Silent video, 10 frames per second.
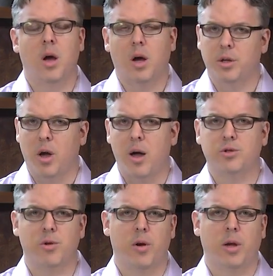On the
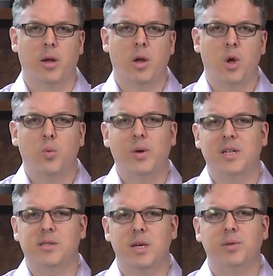contrary, we
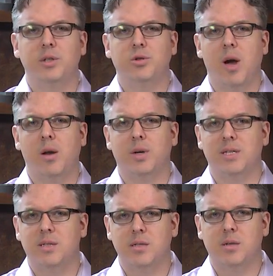can simply try to
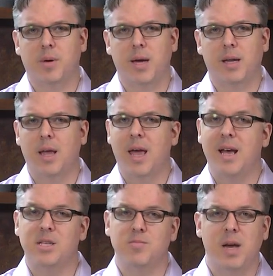anticipate
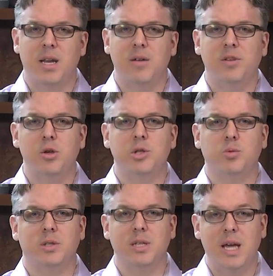as many of the
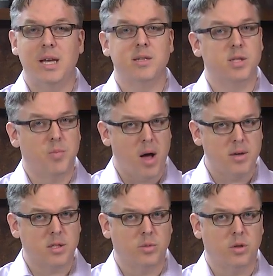usual needs as
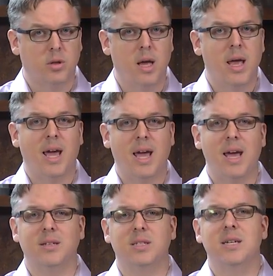possible
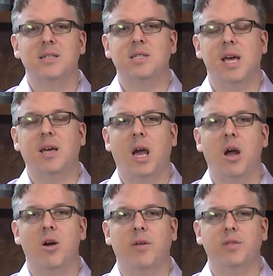and take
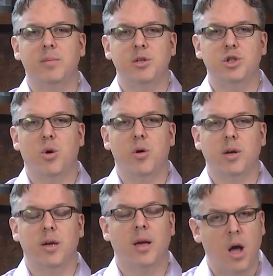care of the
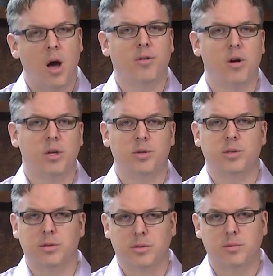majority of our
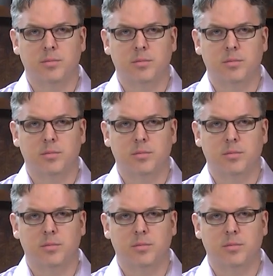users.